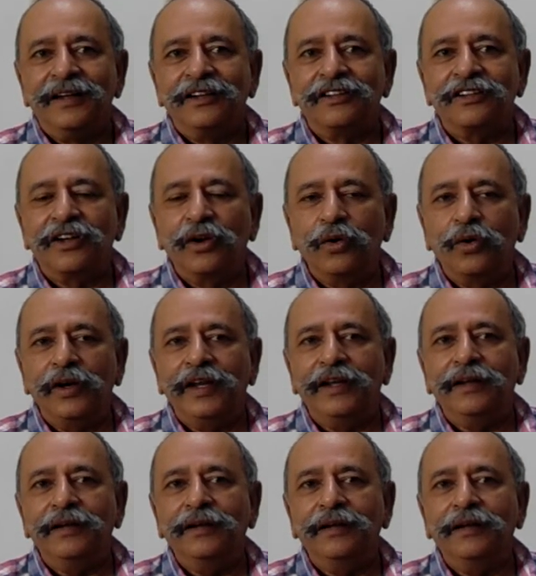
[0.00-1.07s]

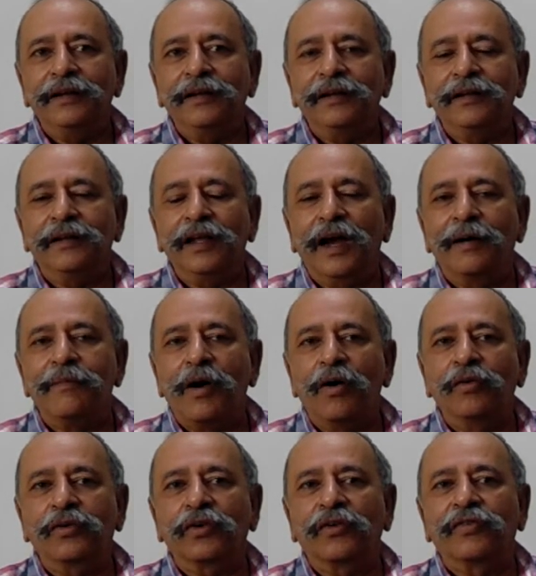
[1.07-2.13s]
Slowly, the
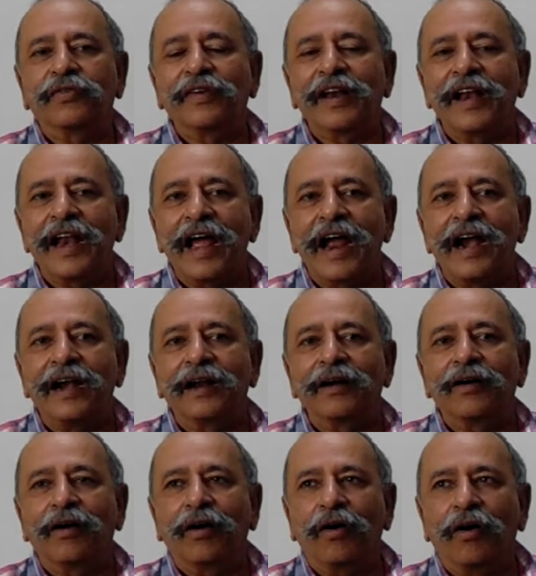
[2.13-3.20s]
amount of land
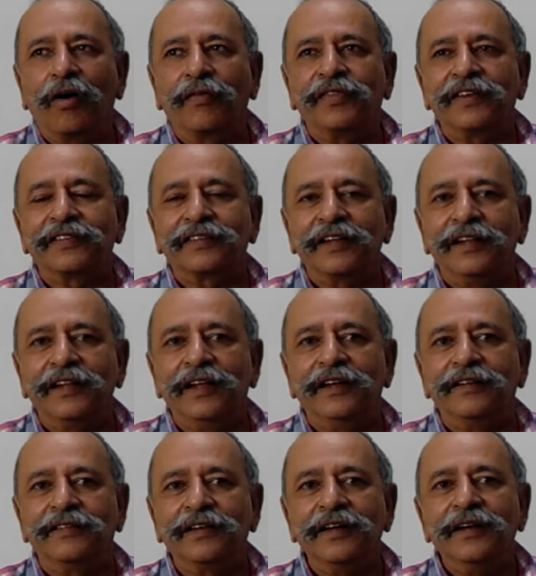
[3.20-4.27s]
of the
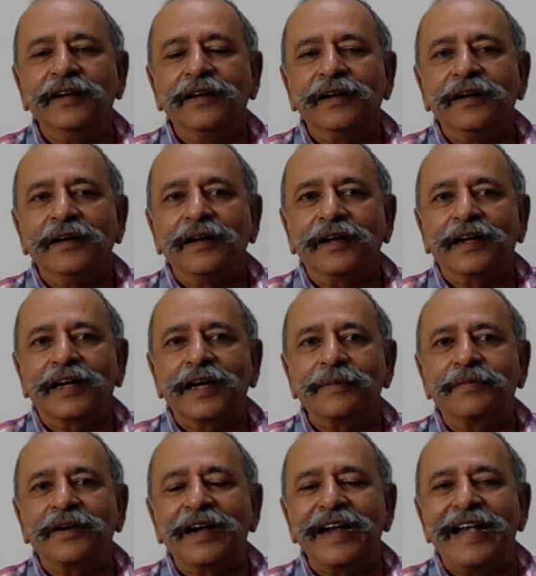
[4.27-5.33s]
Sindhis
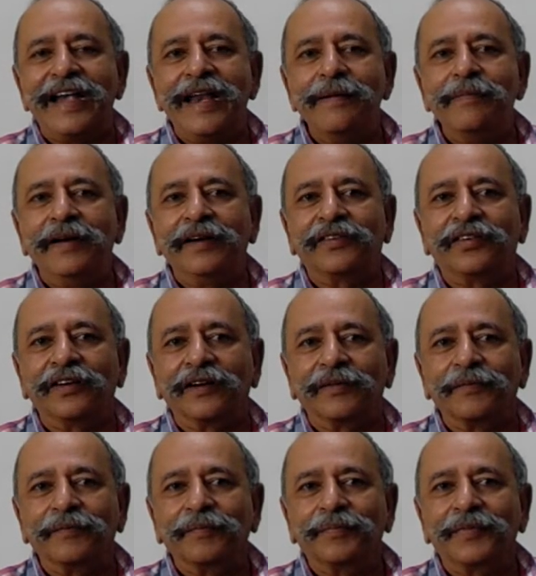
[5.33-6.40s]
kept diminishing,
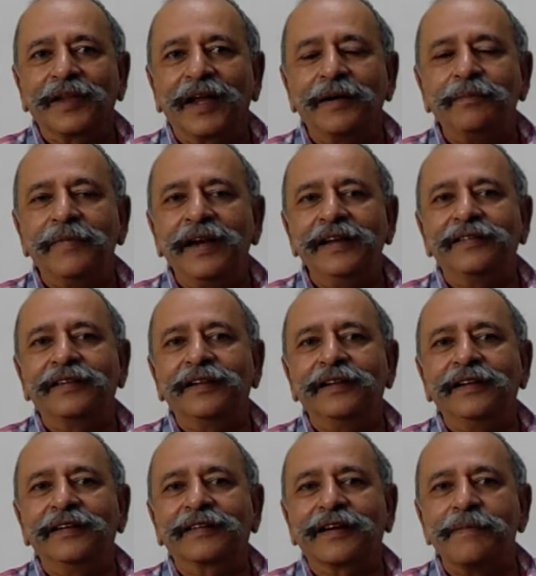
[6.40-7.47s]
and many
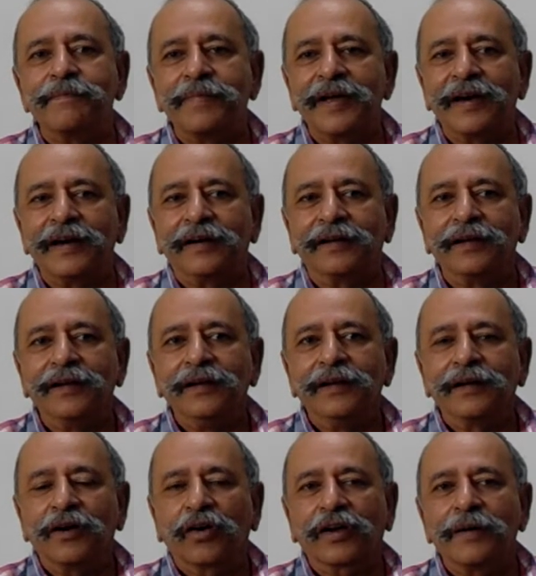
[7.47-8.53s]
Sindhis
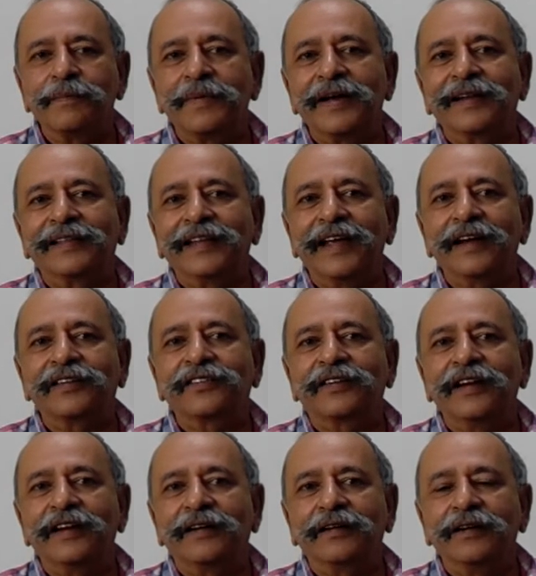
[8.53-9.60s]
compare their
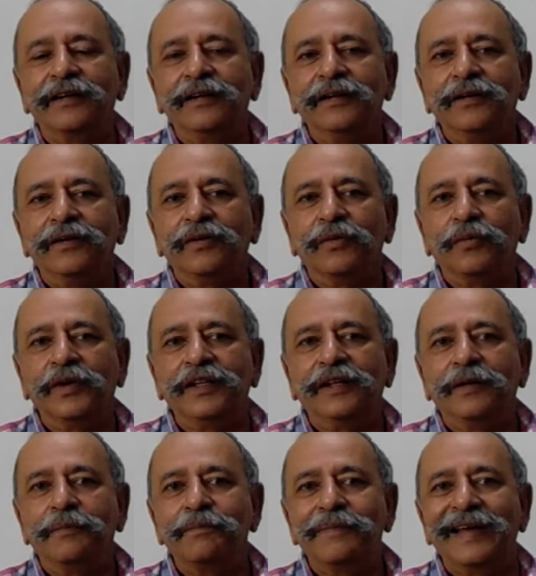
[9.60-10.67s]
state with
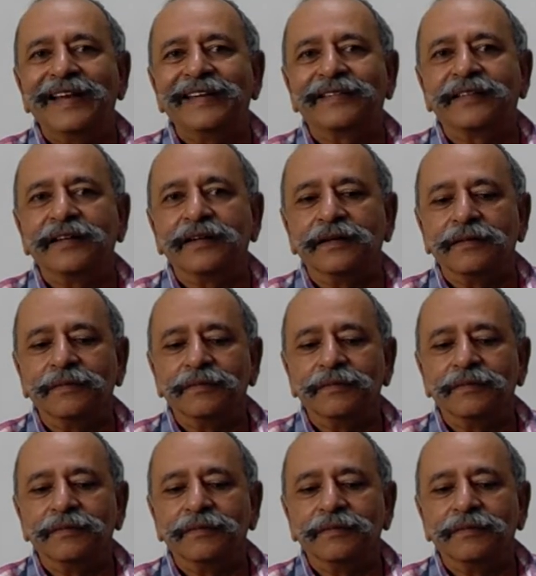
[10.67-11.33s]
Palestine.